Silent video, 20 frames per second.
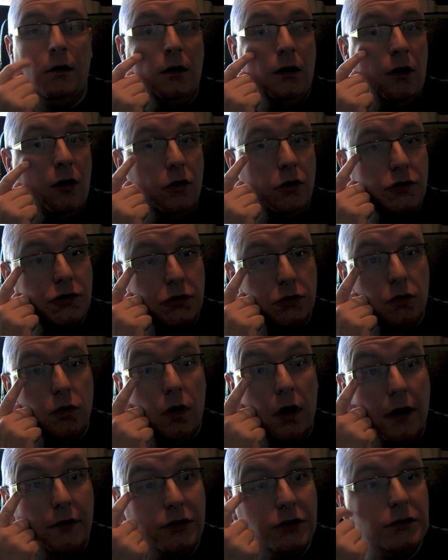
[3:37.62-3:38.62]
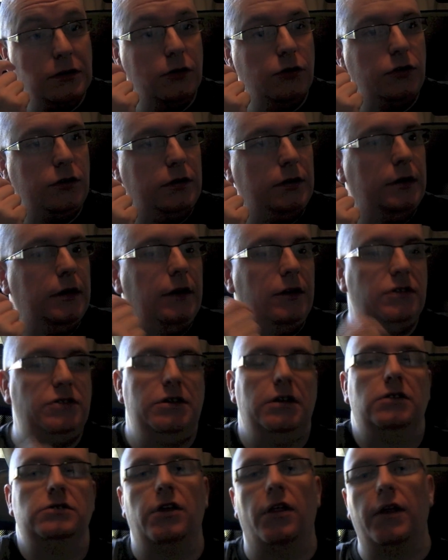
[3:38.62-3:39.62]
Also, I've just looked at the
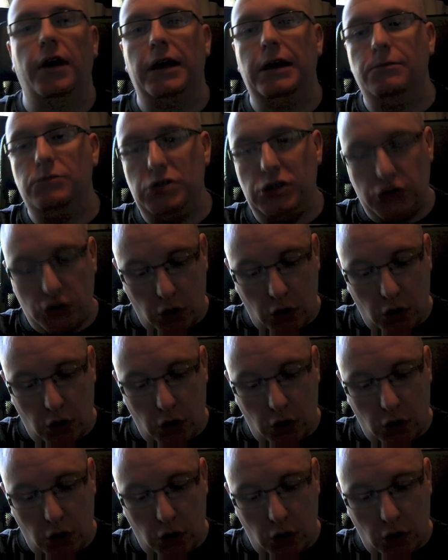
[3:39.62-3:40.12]
seller's other items. He's